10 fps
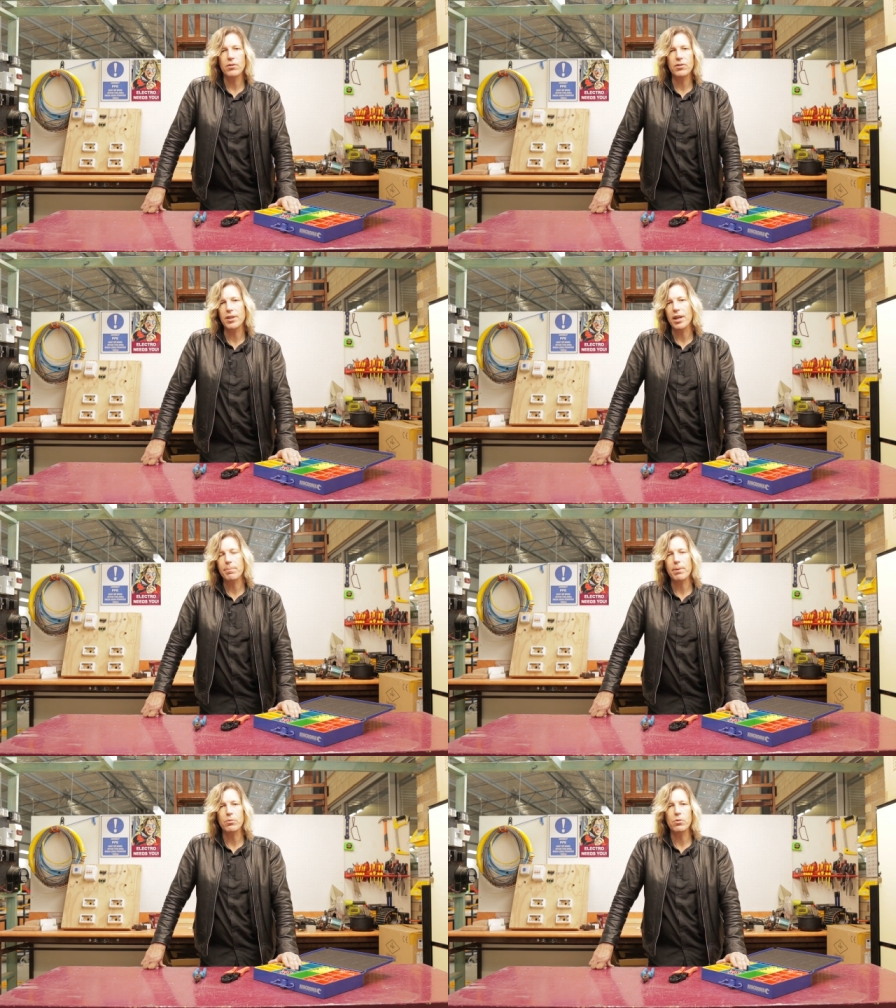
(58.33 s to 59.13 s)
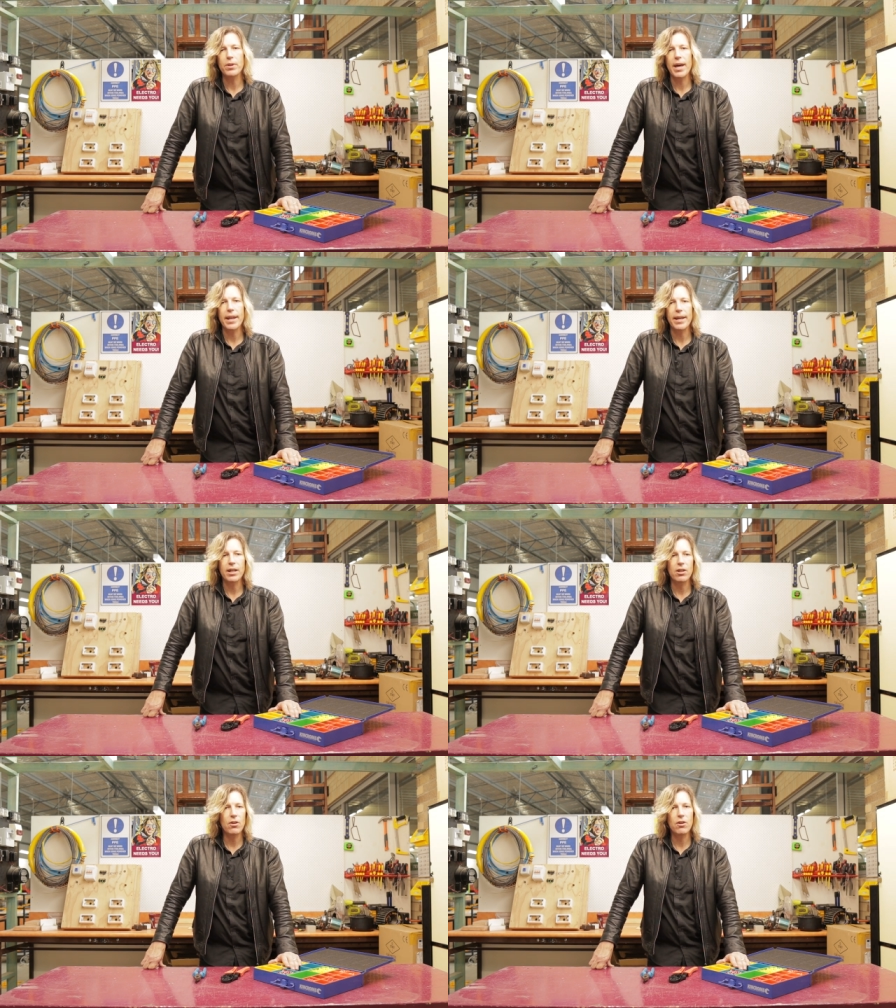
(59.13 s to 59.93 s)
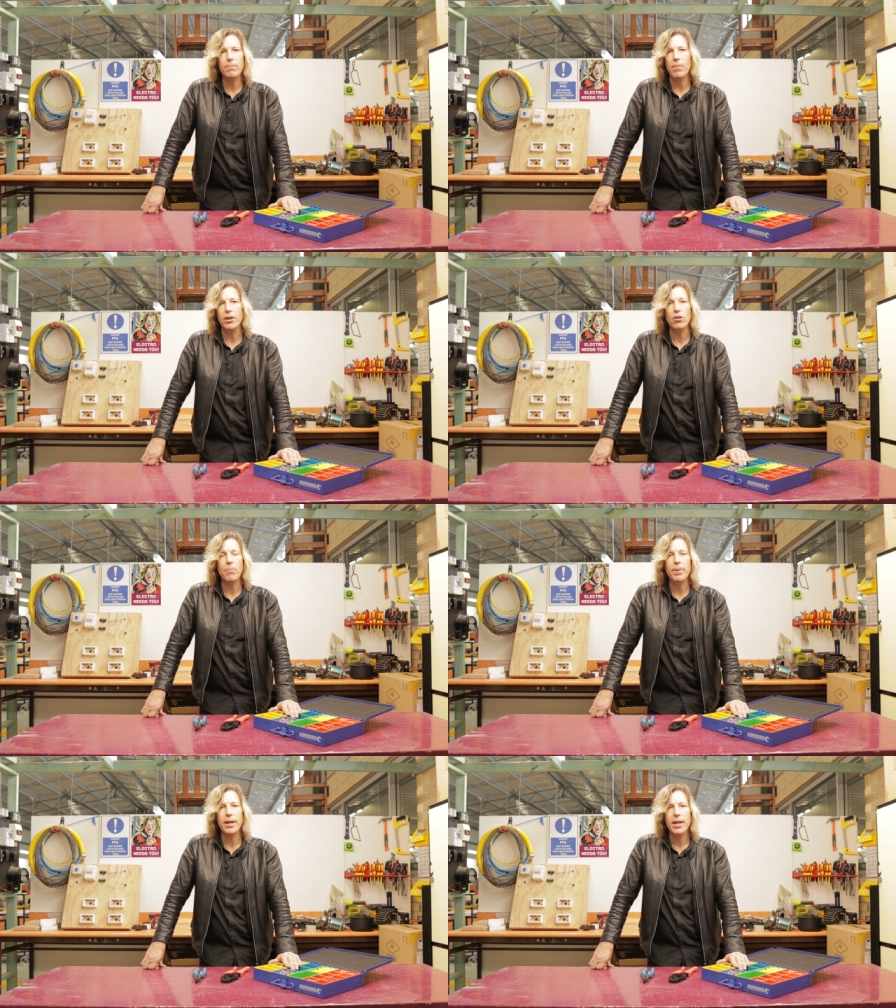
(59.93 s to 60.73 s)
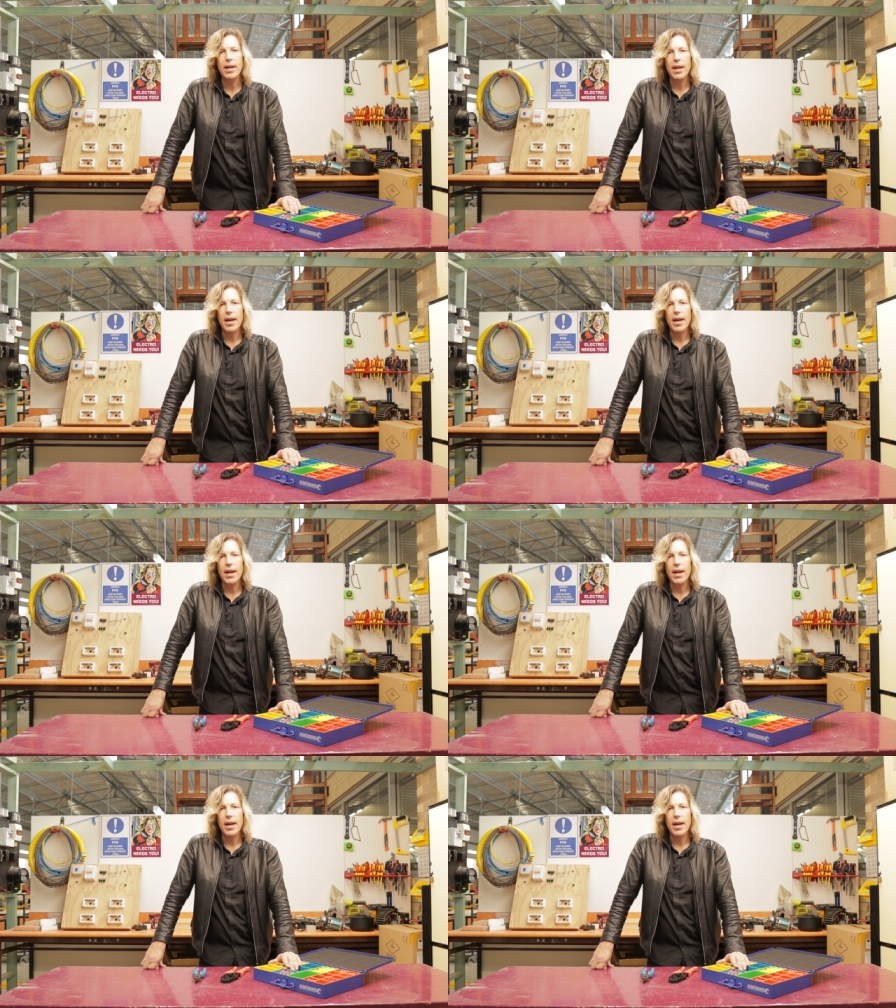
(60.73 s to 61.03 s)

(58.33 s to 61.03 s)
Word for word: see other people doing that and they learn by copying